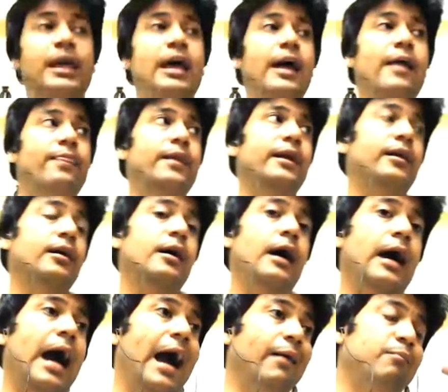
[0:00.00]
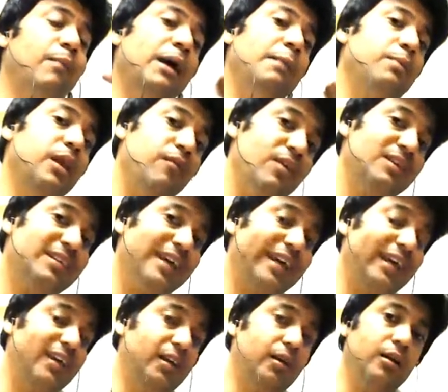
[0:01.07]
that my previous
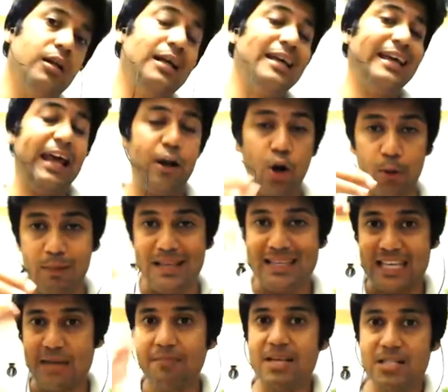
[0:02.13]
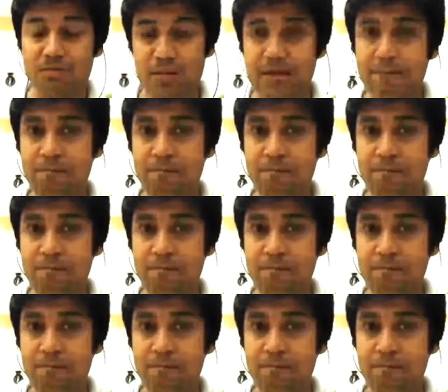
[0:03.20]
character cannot be same as me